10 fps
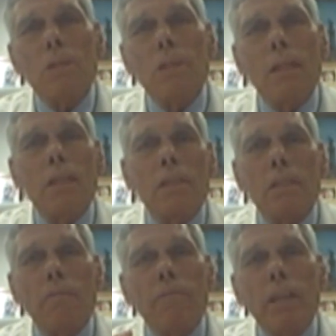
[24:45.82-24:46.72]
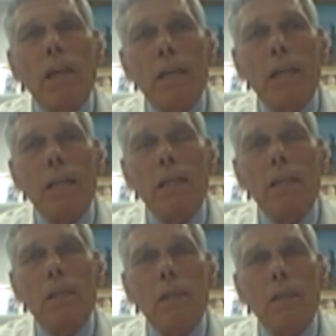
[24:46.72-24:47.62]
what's done is a
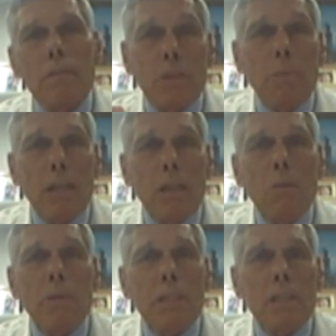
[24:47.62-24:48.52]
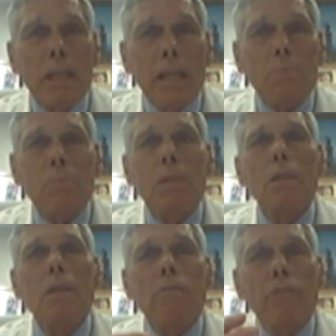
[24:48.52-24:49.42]
BIA, a speculum exam,
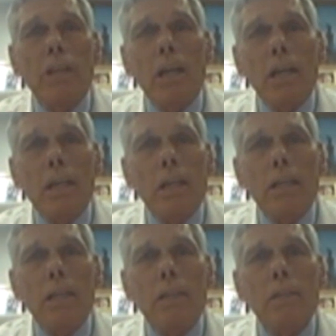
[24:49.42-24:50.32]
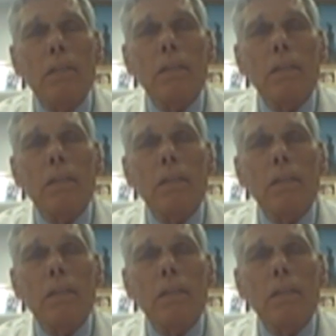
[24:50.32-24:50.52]
VIA